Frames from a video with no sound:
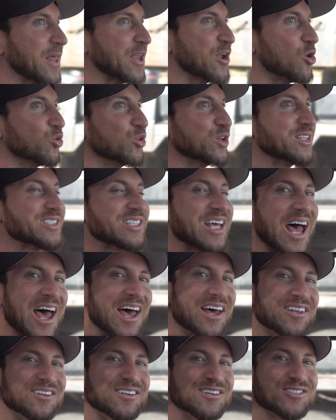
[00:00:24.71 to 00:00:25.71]
and only
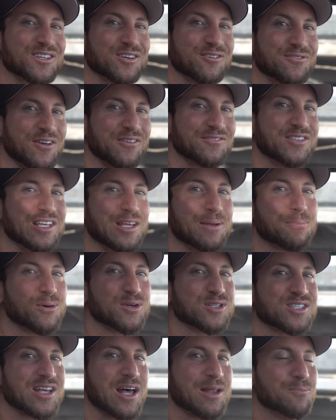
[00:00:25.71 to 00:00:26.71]
10 to
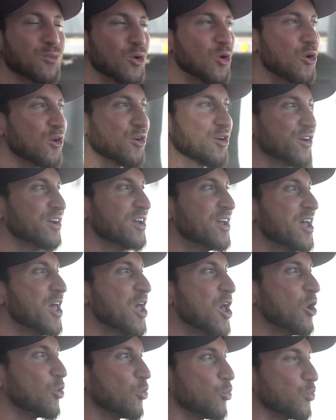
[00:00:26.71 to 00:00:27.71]
15% more
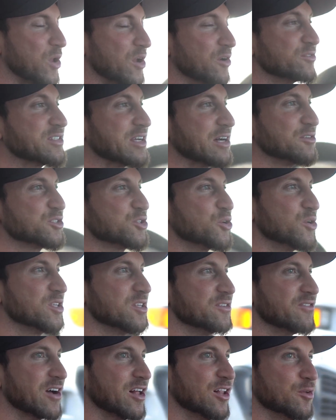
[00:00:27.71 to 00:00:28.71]
rear deltoid
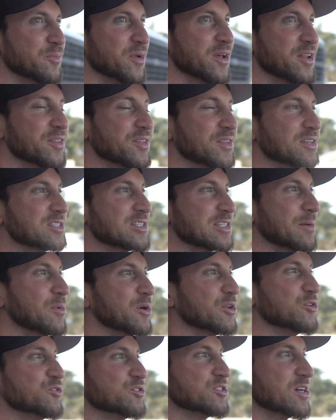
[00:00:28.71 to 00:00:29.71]
development than
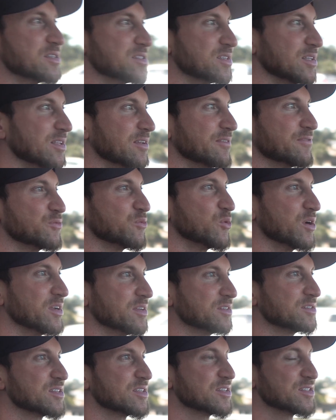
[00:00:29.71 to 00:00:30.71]
someone who doesn't lift
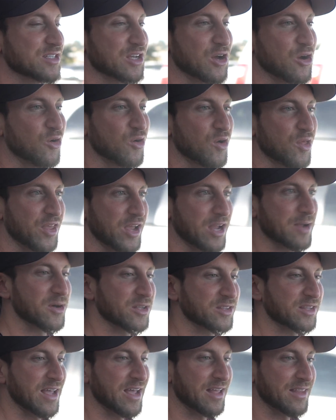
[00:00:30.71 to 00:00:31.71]
weights. So think
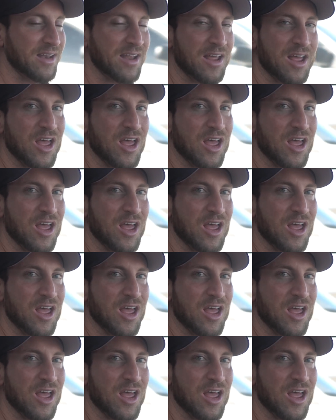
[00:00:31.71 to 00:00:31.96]
about that.